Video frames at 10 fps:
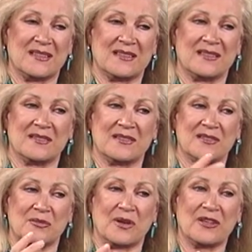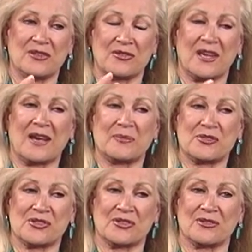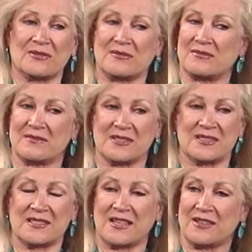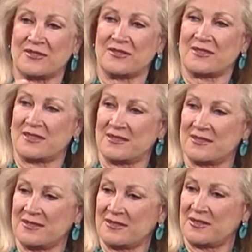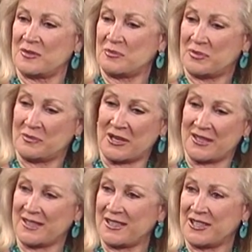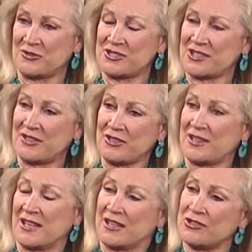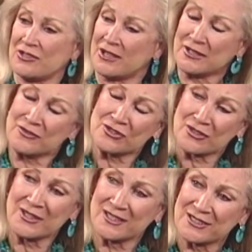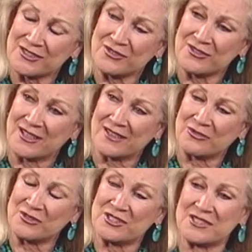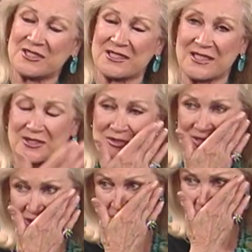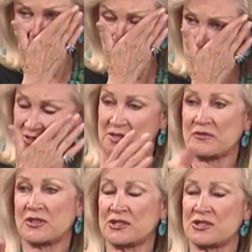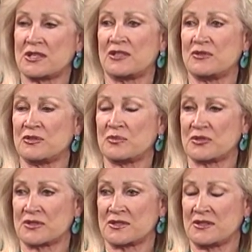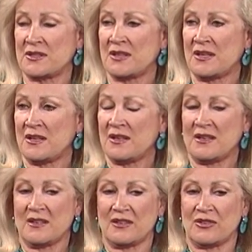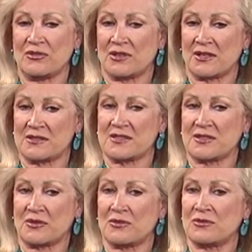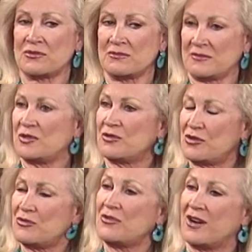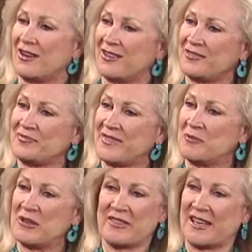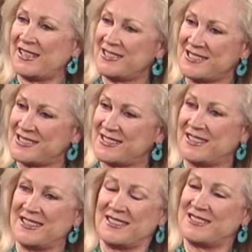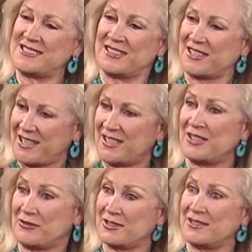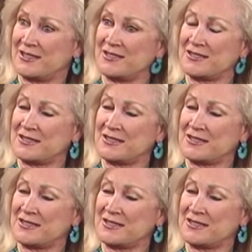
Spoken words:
The way you capture the sound, the body language, everything. And you're not even trying to do that, which is the interesting part. You're just a very genuine person. You are so who you are. But that is, it's uncanny, really it is.